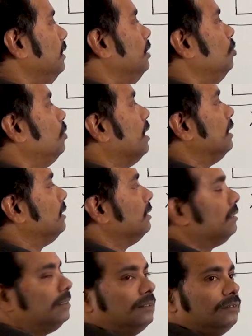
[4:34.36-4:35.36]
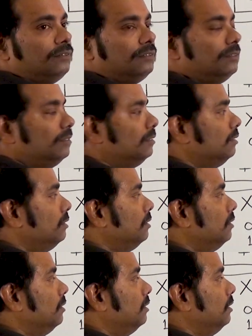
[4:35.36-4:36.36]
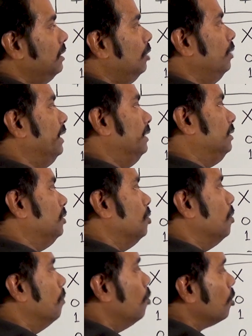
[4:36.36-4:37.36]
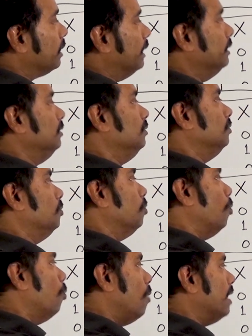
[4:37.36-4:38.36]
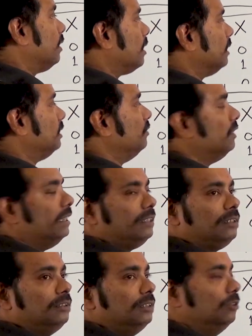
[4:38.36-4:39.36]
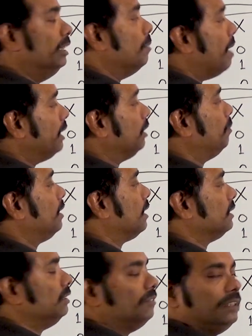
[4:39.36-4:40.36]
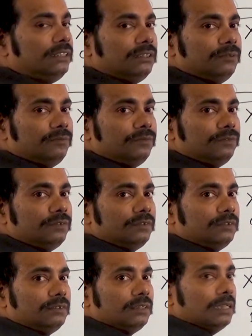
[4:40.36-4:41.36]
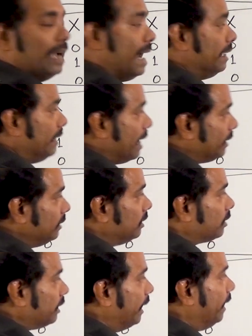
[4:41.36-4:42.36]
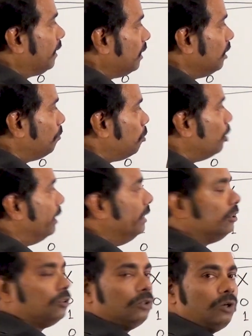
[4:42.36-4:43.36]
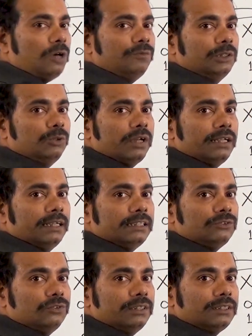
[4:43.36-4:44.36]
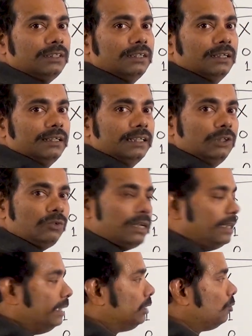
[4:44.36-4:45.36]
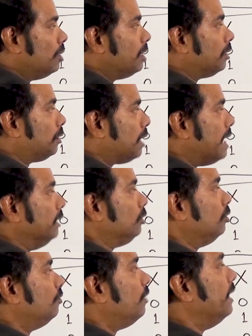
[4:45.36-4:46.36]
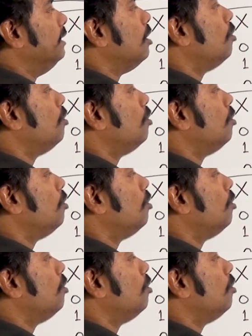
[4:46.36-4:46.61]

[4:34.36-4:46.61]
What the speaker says: into classes. You need more than one classifier. You need multiple classifiers. And that is the central point of neural network. Neural network tries to find